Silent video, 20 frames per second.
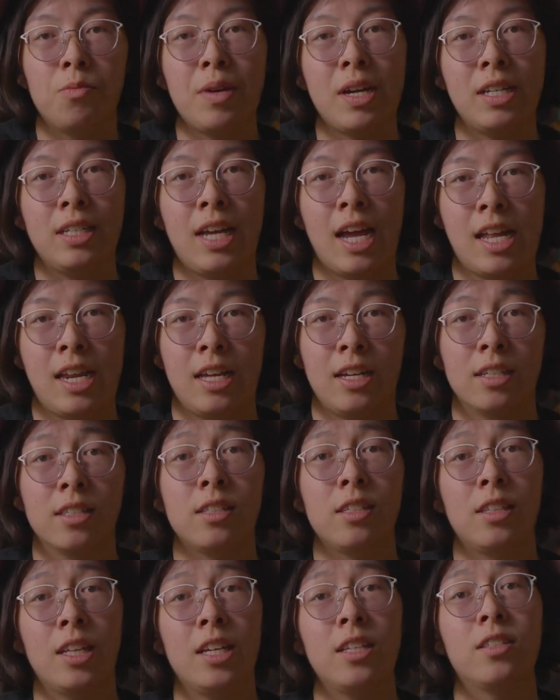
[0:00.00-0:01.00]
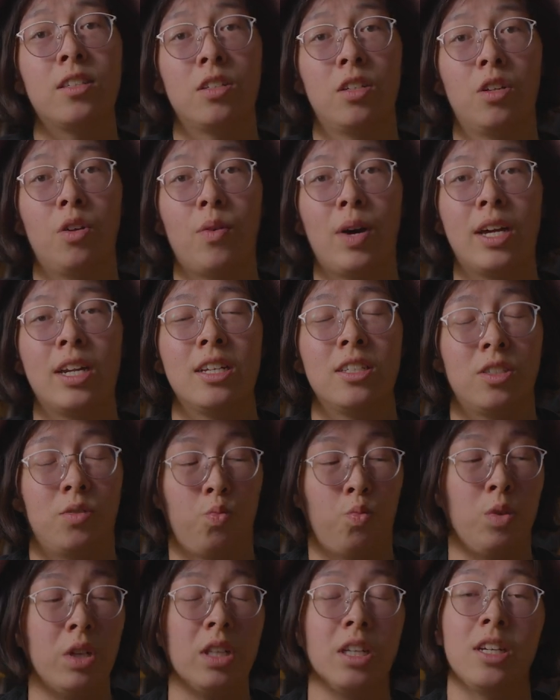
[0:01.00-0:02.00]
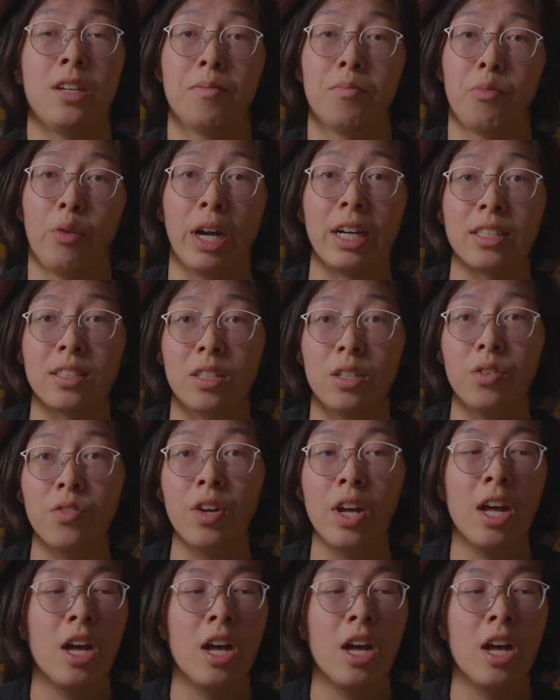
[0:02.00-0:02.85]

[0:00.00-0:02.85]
maintaining a sleek silhouette is really impressive.